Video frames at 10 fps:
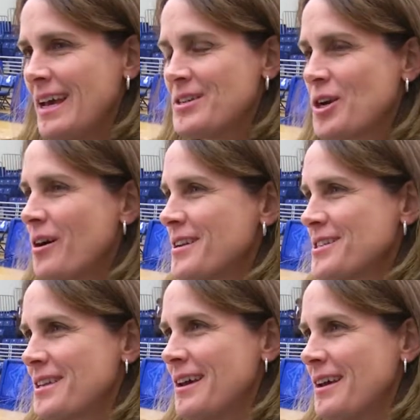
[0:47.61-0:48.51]
It's hard to
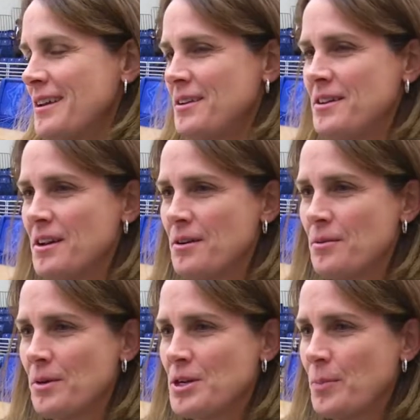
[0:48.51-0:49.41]
say. You
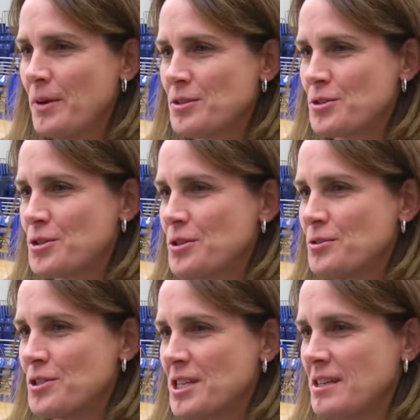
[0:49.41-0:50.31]
know, when you put your
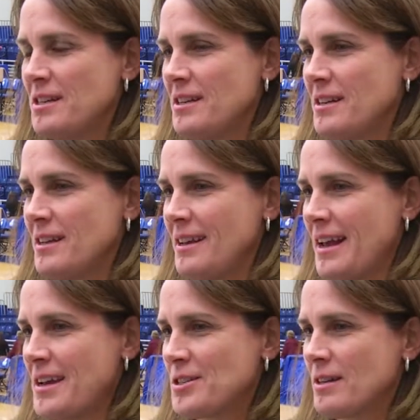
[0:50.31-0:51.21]
shooters in and,
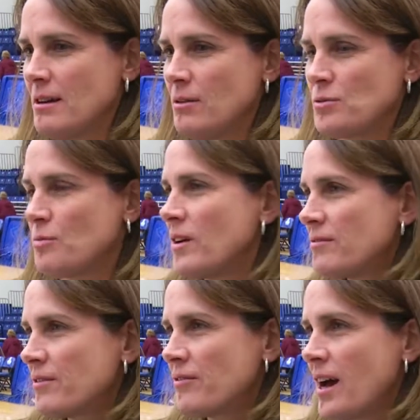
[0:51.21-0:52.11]
and Ashley Cole's one
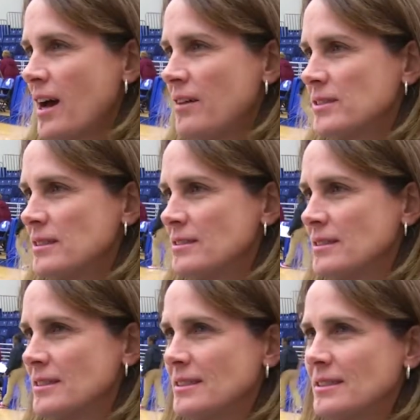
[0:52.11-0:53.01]
for five
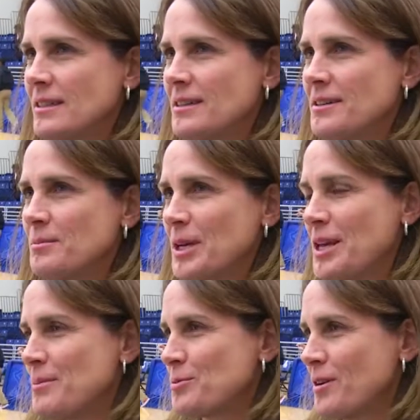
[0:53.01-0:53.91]
and, and uh,
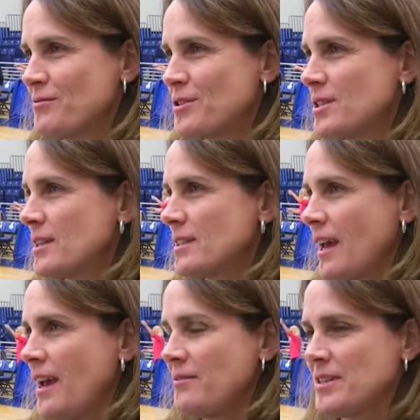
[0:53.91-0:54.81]
Makiba's one for six
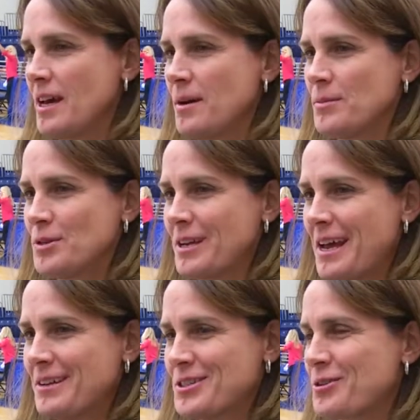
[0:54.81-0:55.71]
at halftime, you're
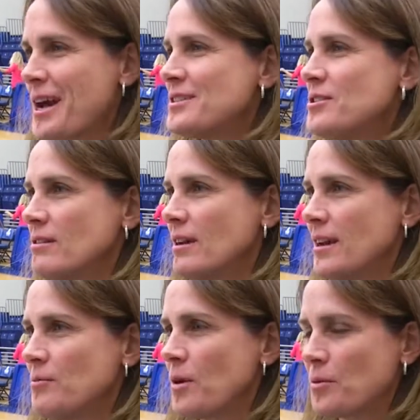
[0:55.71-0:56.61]
kind of scratching your
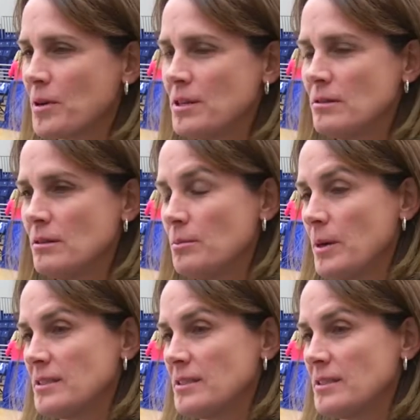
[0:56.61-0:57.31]
head, what are we doing?